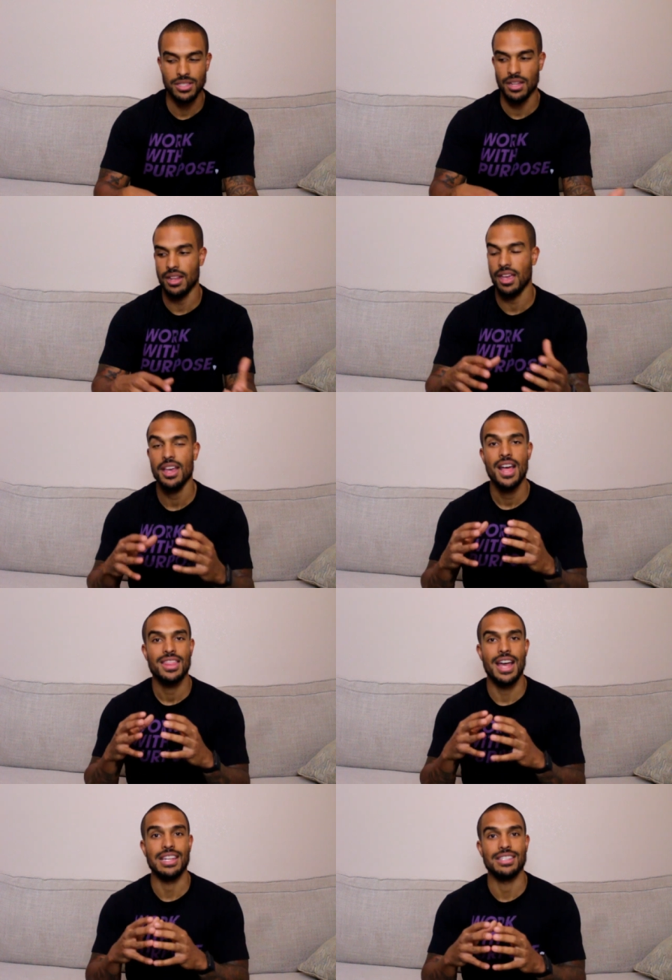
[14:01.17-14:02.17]
Sunday,
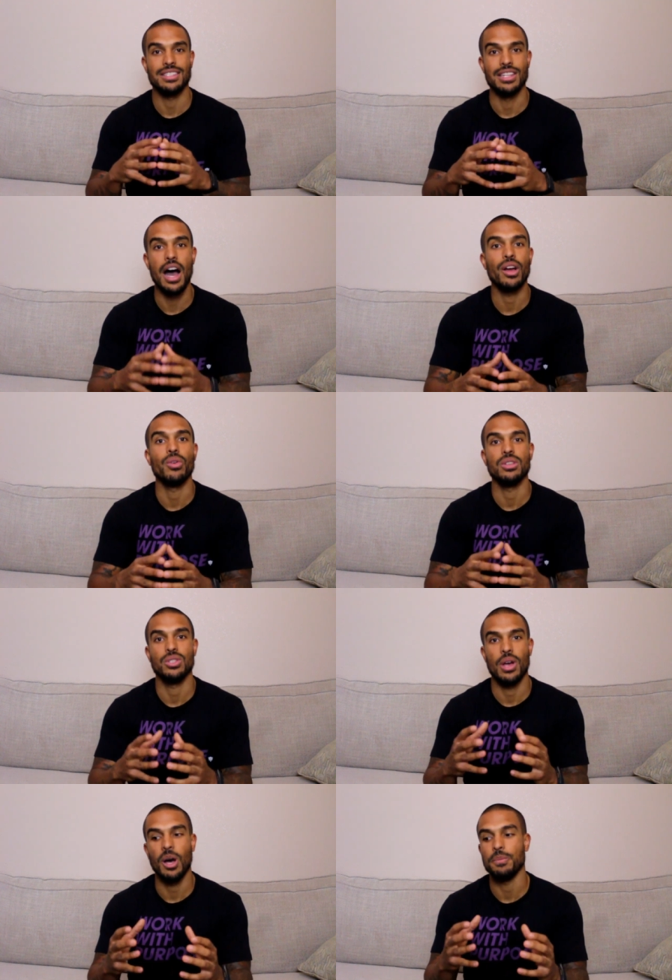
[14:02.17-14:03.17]
that's not going
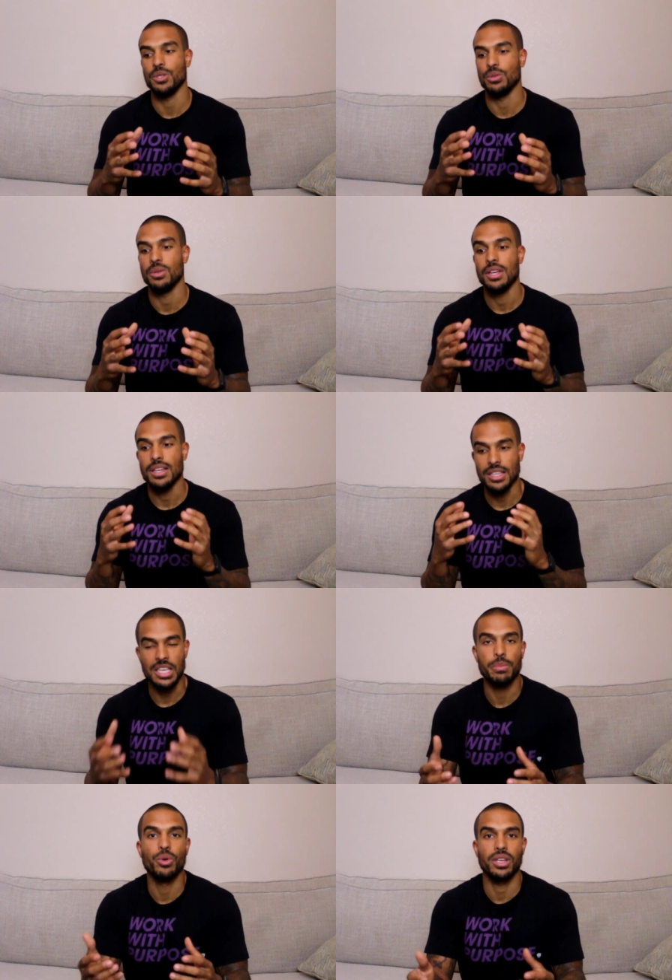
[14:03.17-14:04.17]
to help you
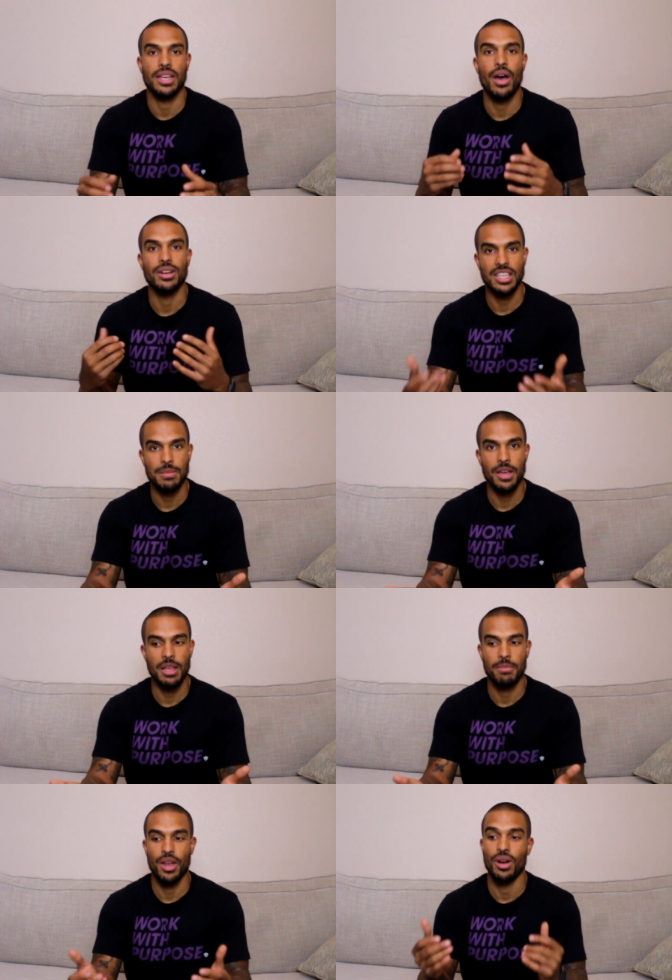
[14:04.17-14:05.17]
keep working out and keep
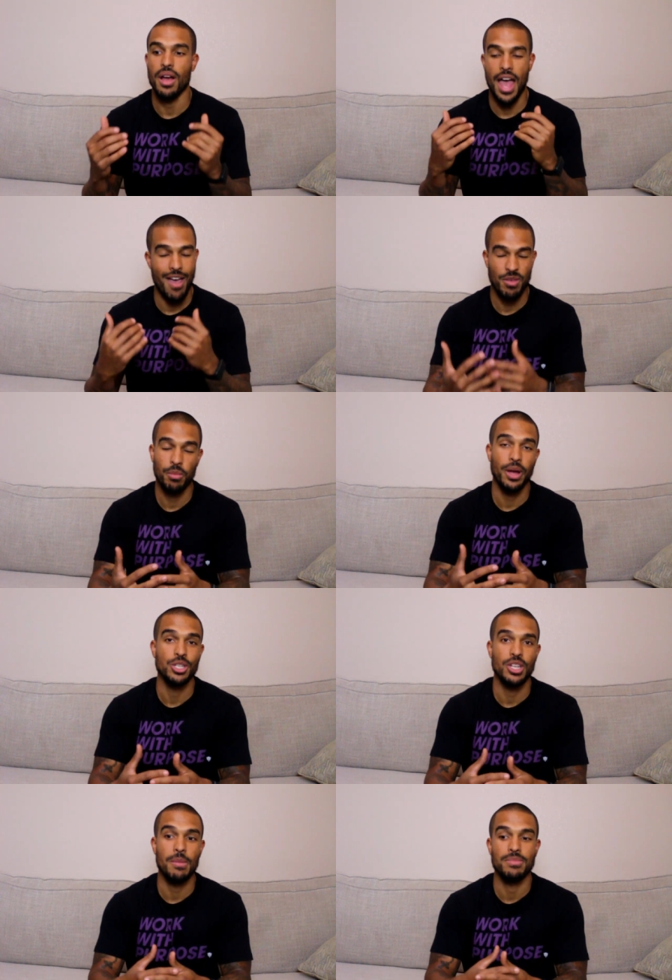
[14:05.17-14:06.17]
getting better. I have people in my
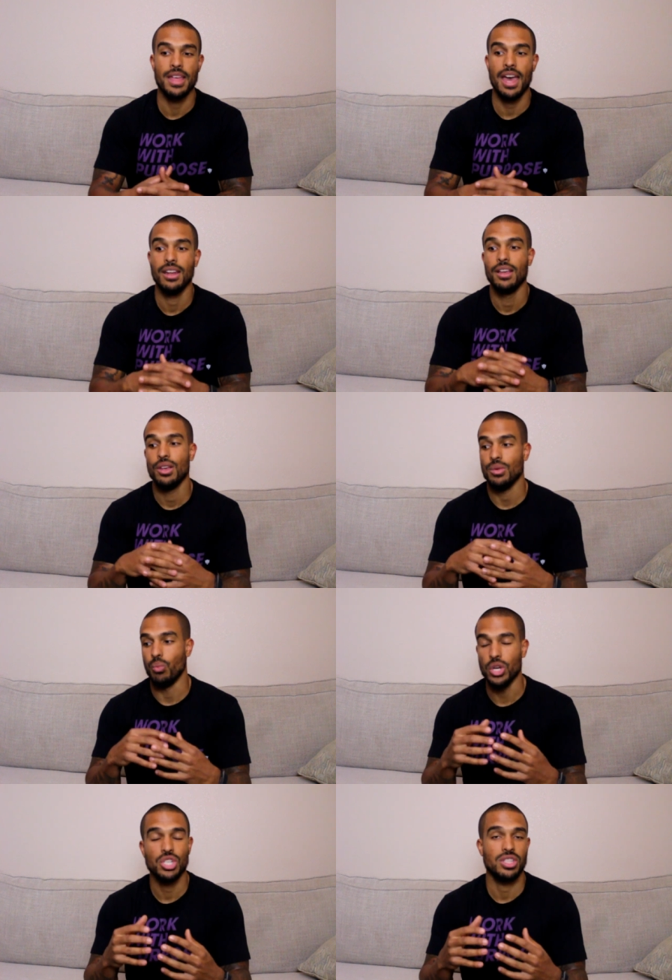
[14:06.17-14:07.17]
gym that
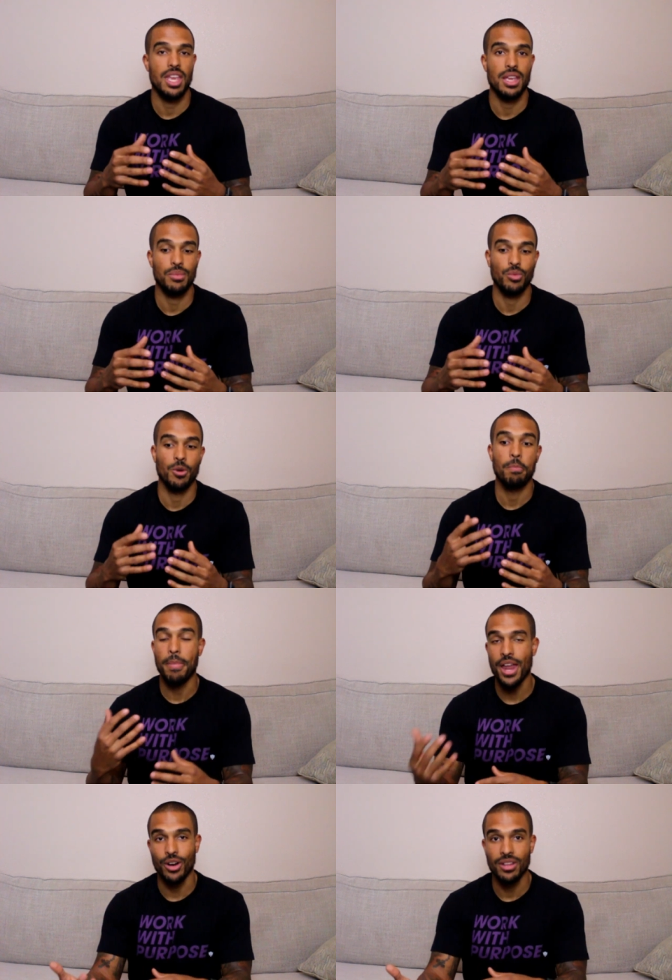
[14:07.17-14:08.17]
wish they were
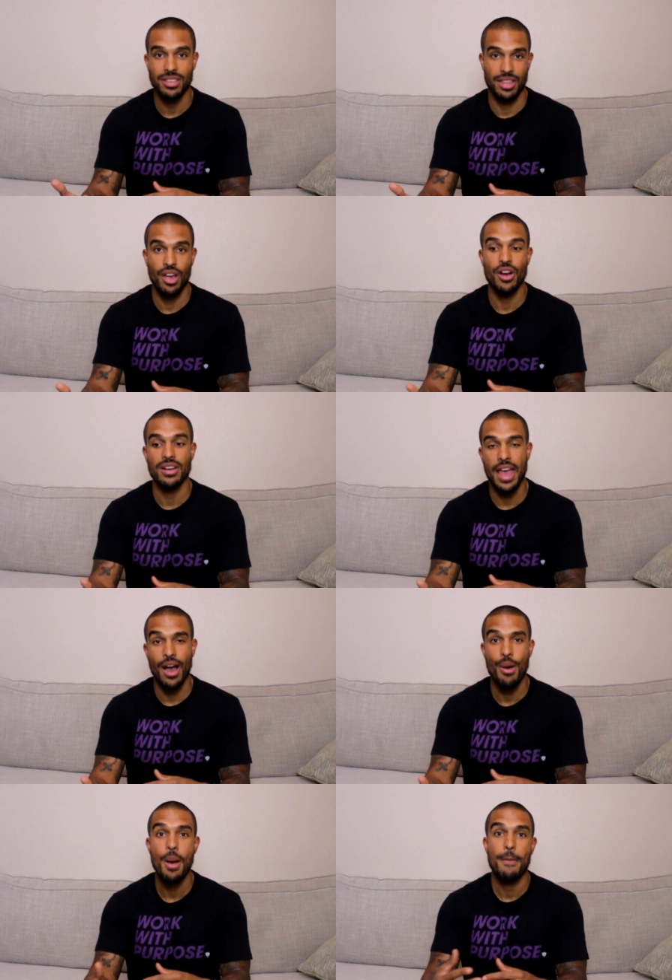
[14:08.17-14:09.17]
better than they are
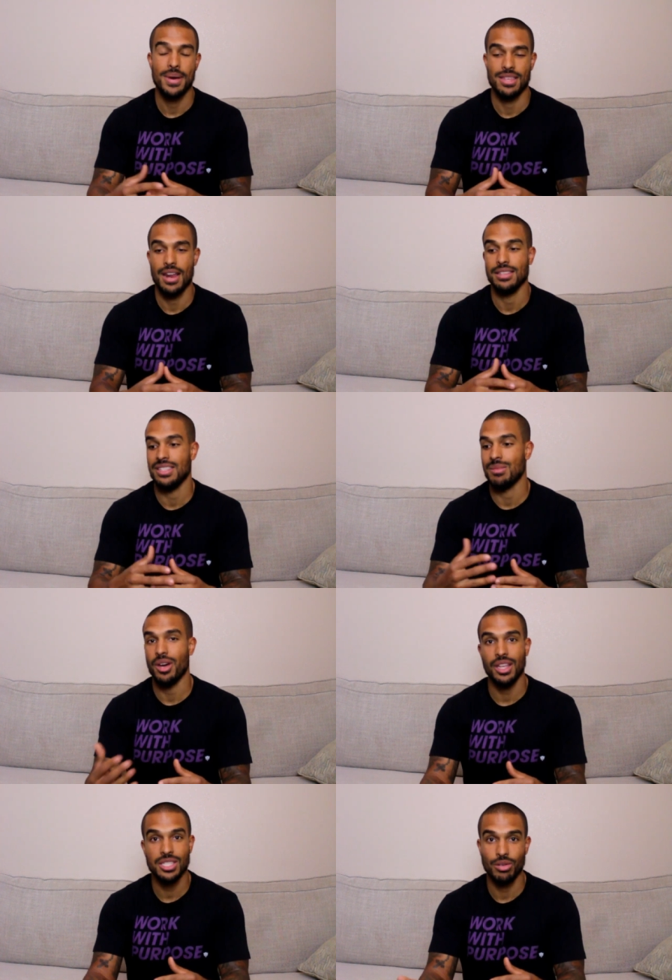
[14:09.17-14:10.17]
now, but then I see them
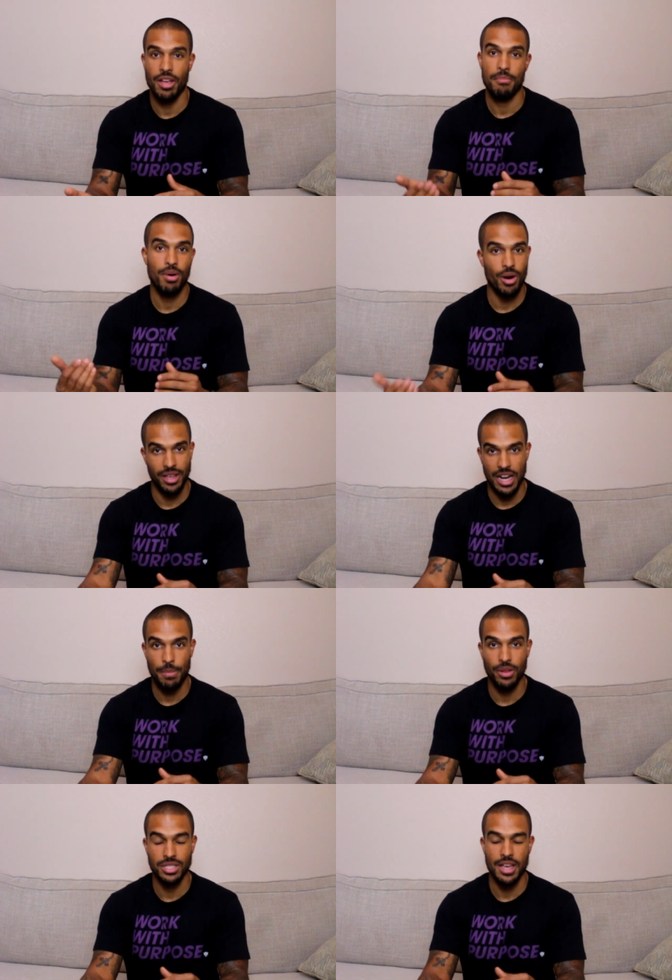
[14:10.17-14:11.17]
on Instagram partying
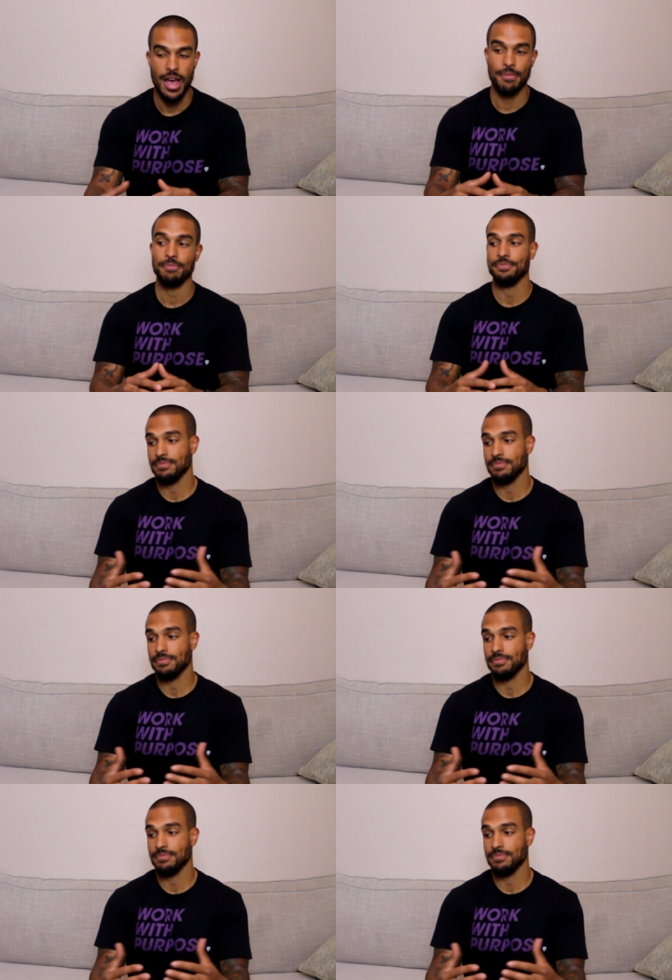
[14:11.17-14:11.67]
up all the time.